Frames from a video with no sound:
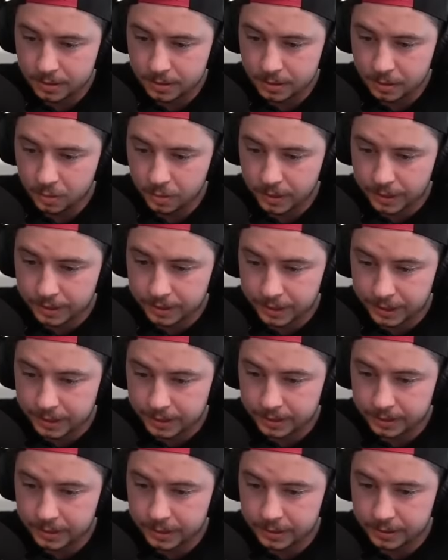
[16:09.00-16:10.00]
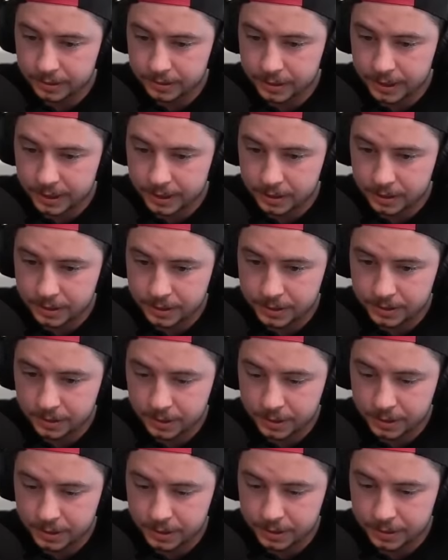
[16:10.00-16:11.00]
Wait, they're getting low. Did I call it too
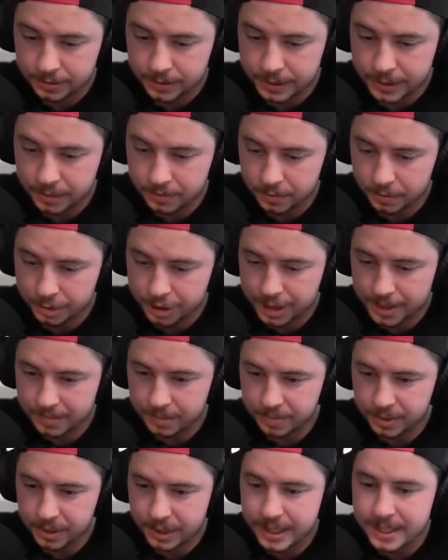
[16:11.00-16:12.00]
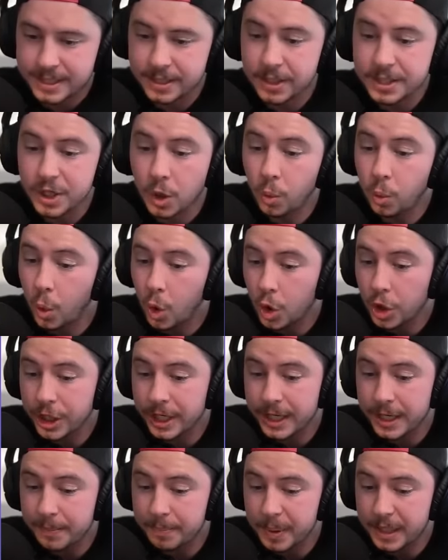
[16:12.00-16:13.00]
early? No, he's got royal champ ability. He still has a warden
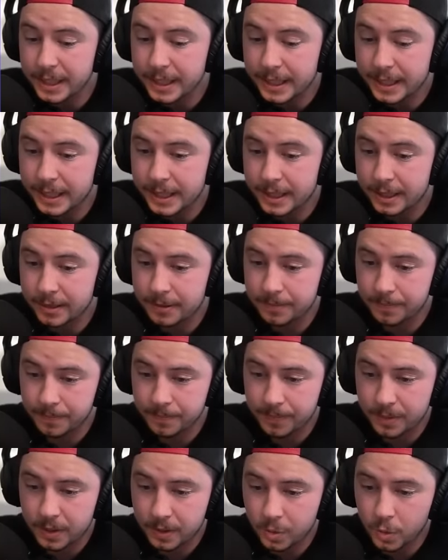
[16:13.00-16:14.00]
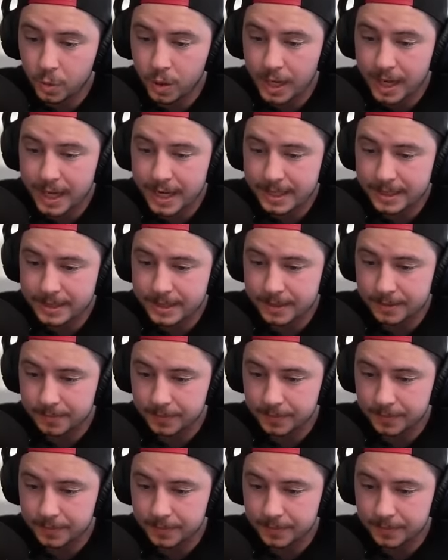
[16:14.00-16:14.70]
ability? What?